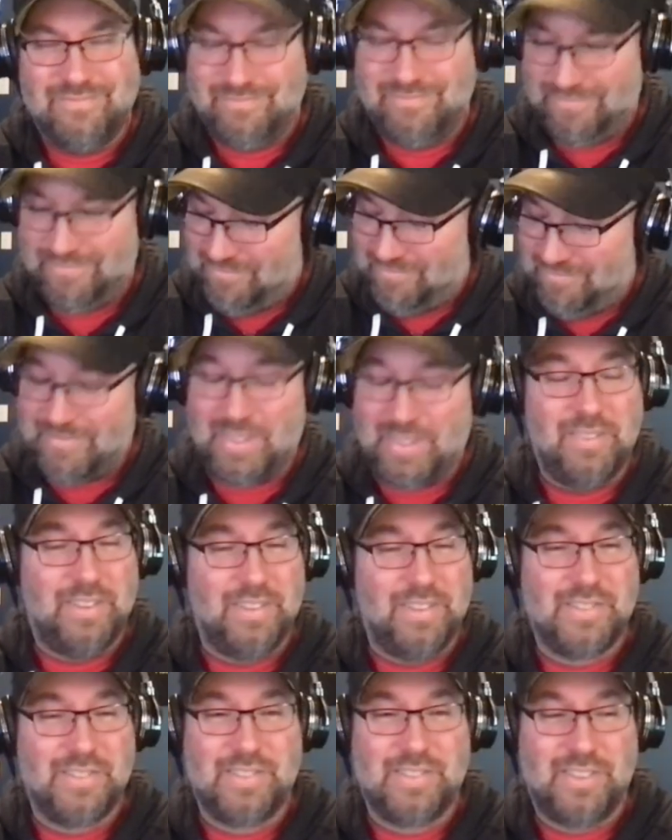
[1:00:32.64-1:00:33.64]
Um,
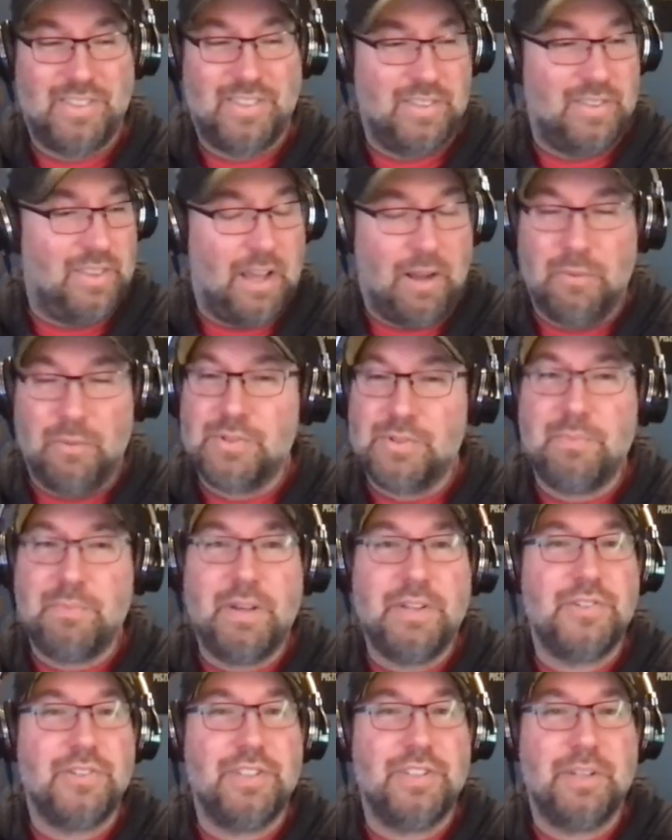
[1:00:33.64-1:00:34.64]
this that that was Major
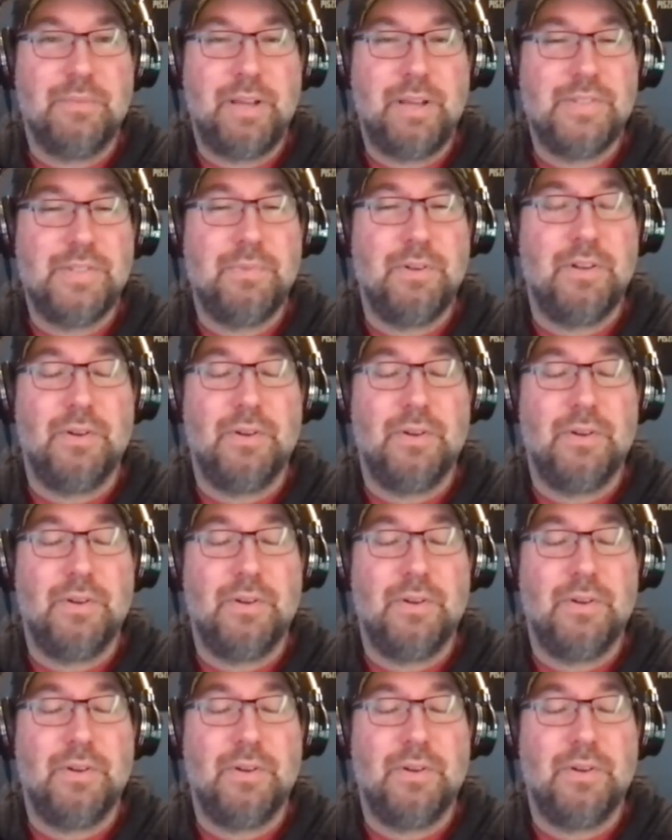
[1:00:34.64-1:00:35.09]
League Baseball.